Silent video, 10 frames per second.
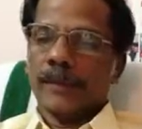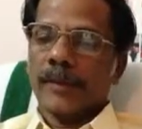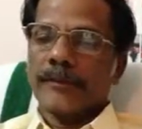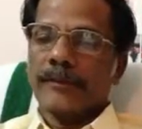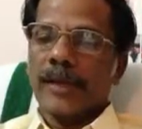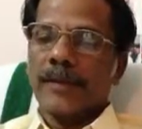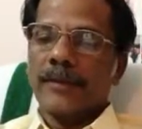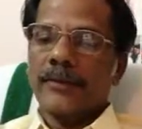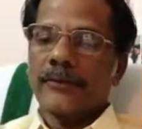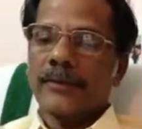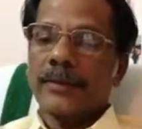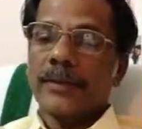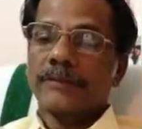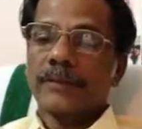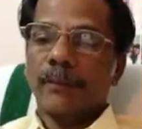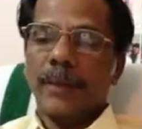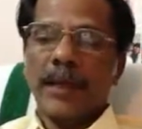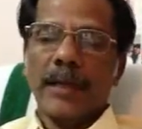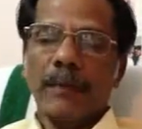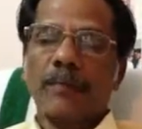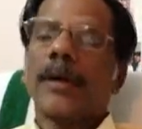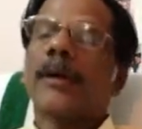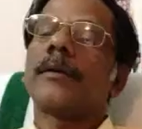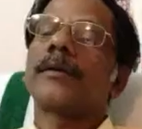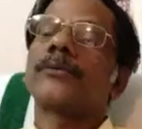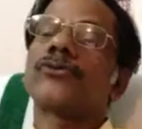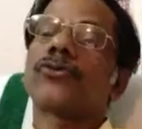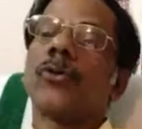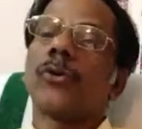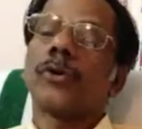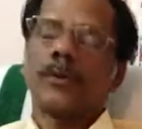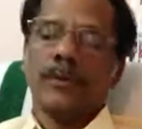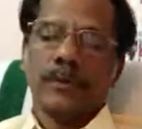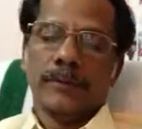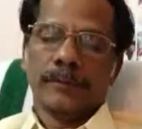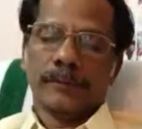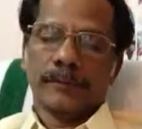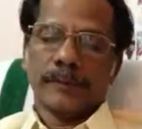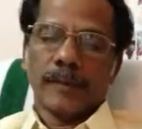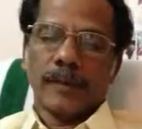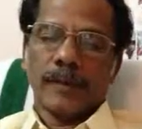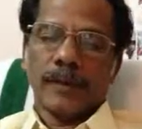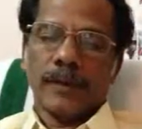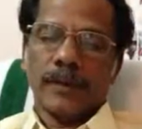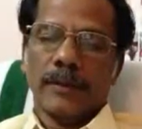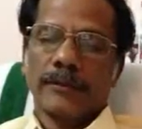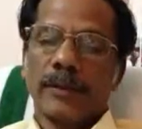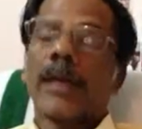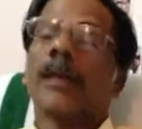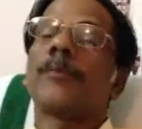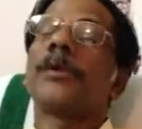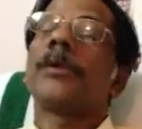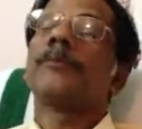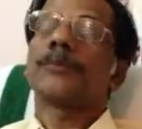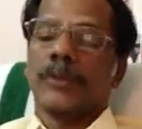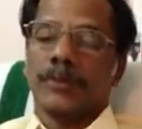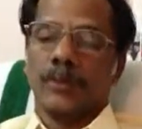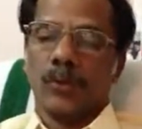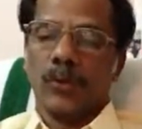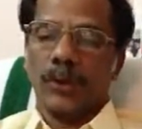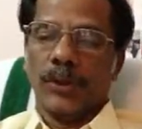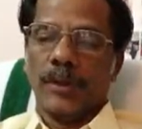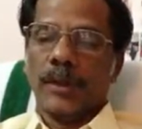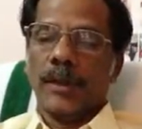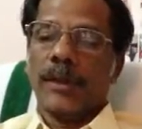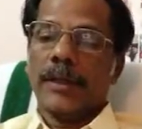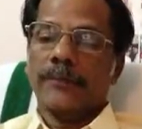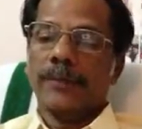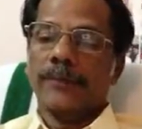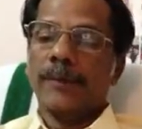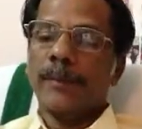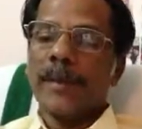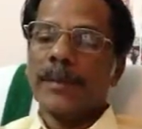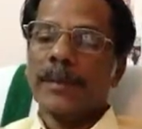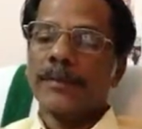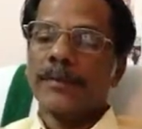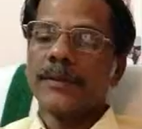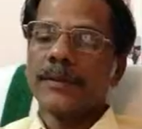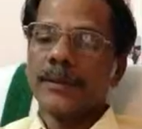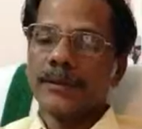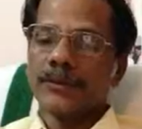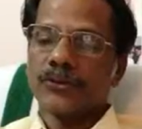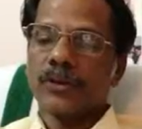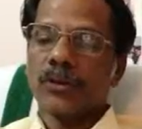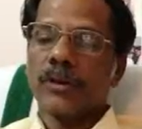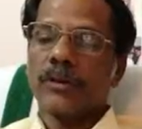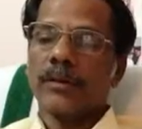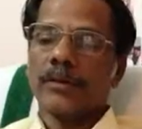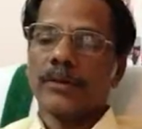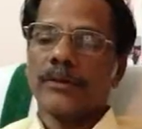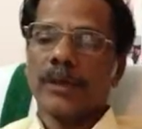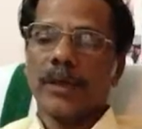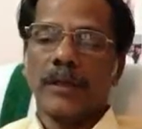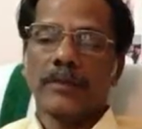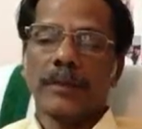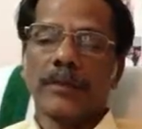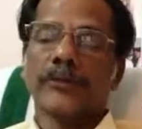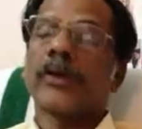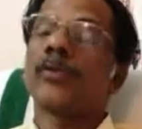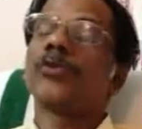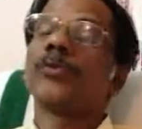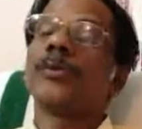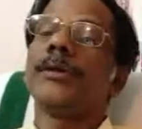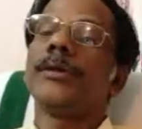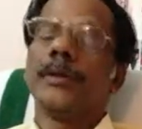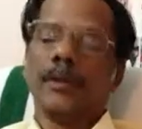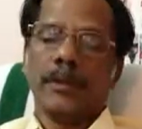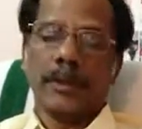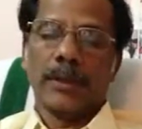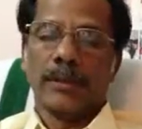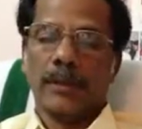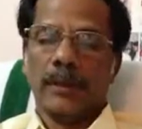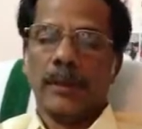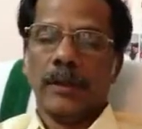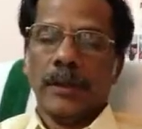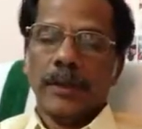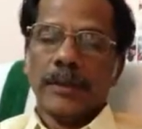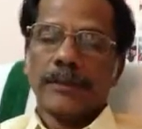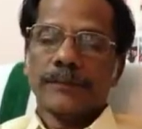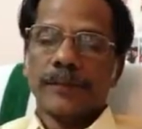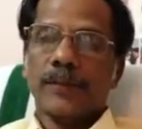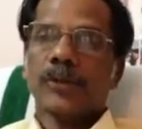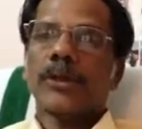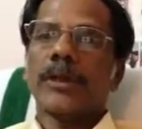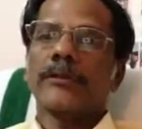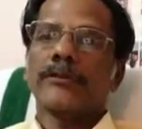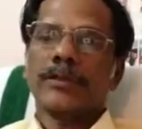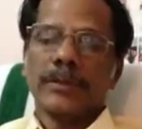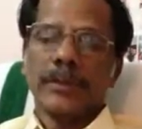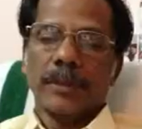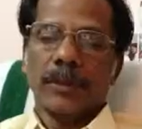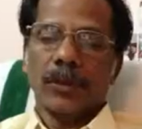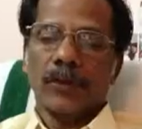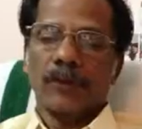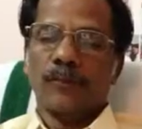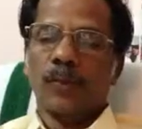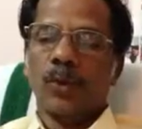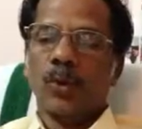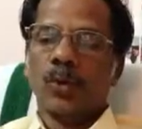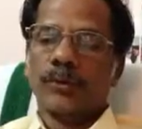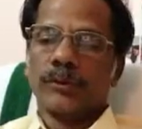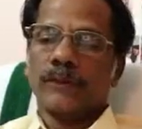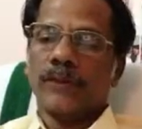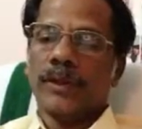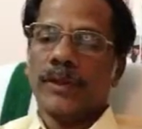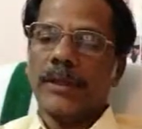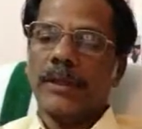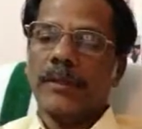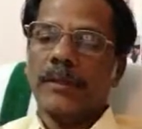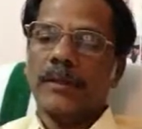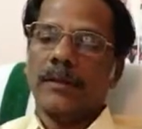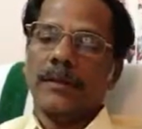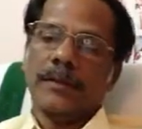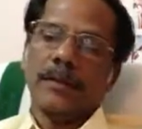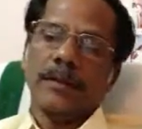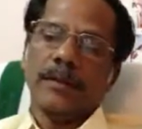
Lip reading: it says, if the male part is stronger, the child becomes a boy. And if the female entity is stronger, the child turns out to be a girl. If the potency of both finds